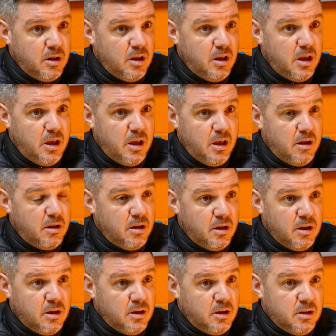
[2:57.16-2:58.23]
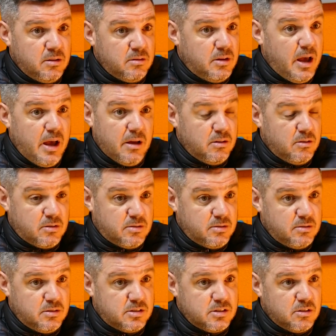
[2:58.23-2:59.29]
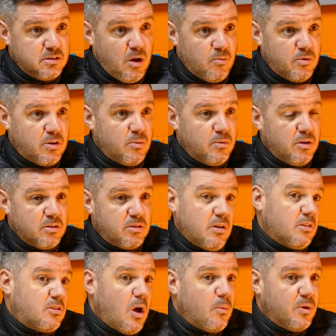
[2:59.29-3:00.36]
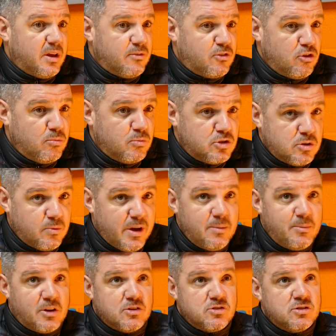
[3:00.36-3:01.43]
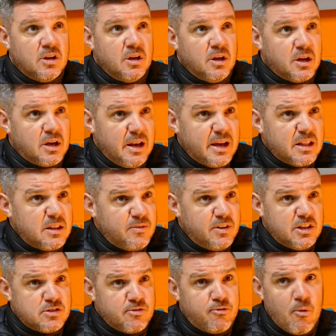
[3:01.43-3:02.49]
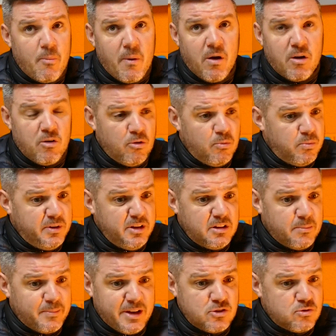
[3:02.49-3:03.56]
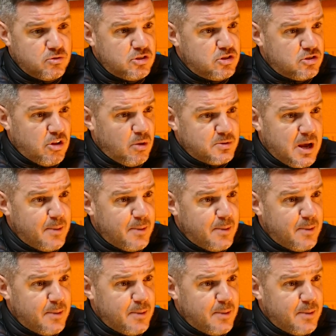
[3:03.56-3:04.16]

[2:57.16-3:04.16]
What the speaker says: I don't want to give too much away, because collectively as a football club, we need to make sure this stops